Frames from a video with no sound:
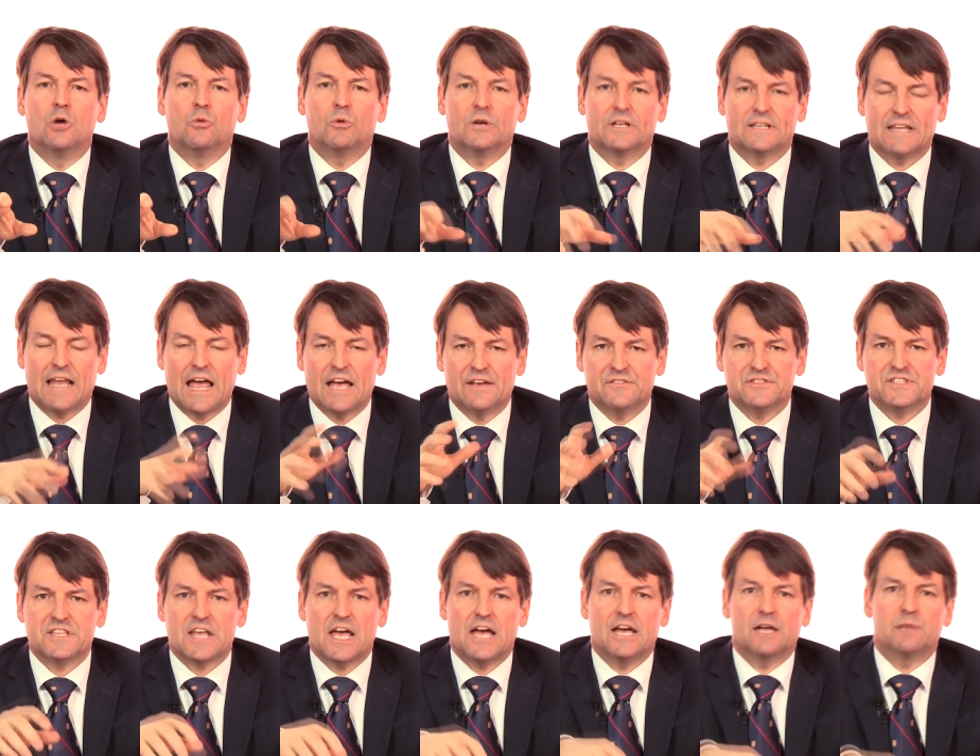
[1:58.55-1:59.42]
with
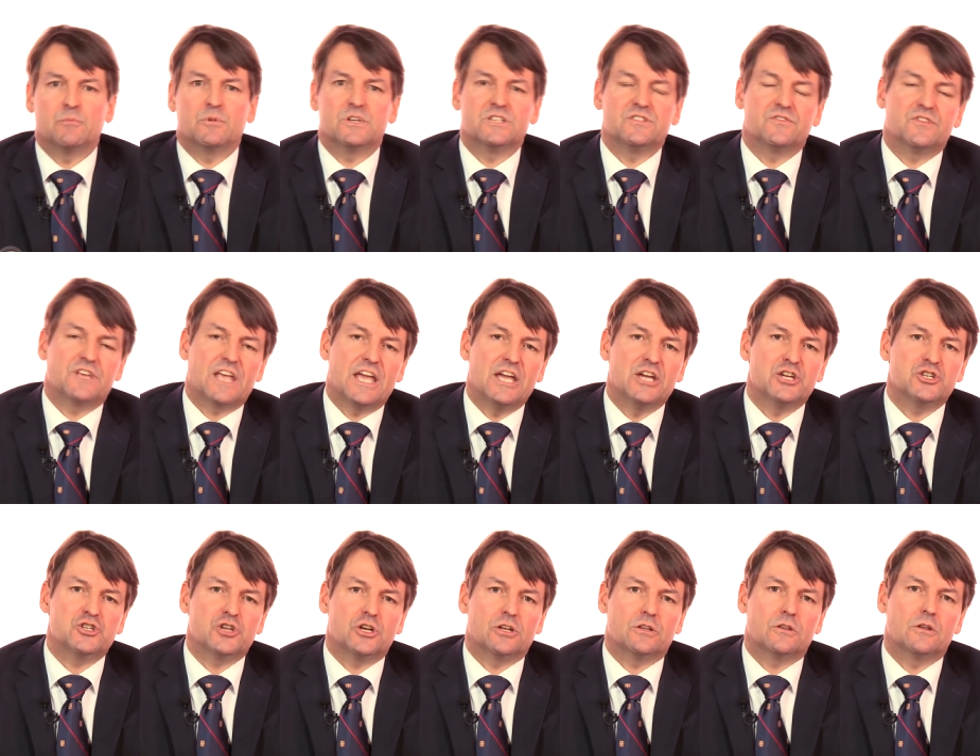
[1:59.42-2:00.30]
lifestyle
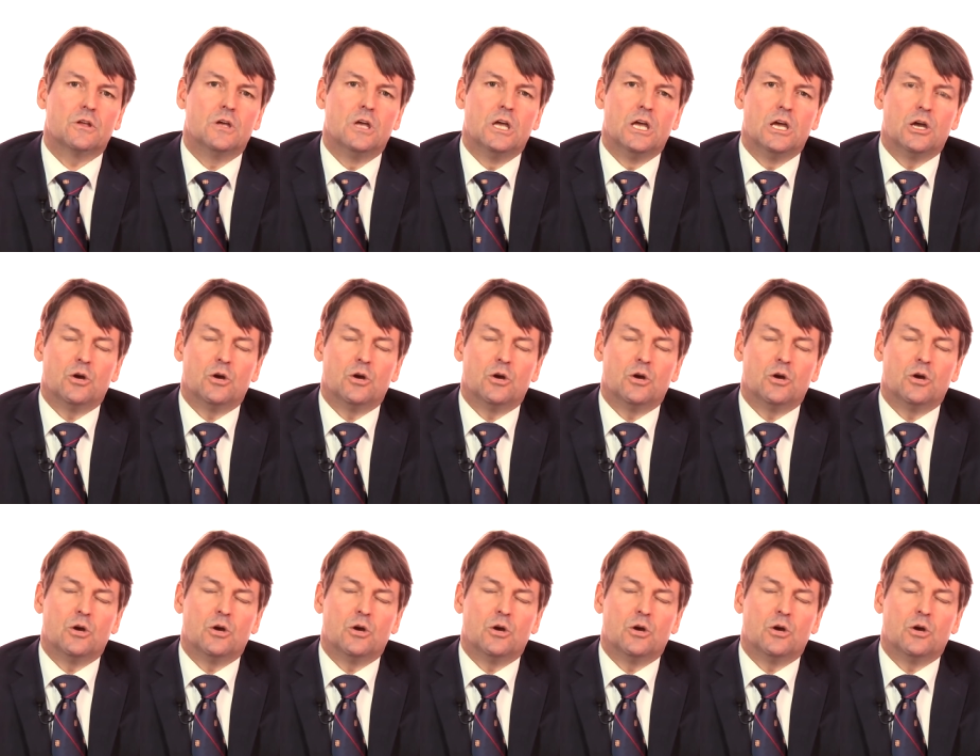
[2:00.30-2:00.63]
modification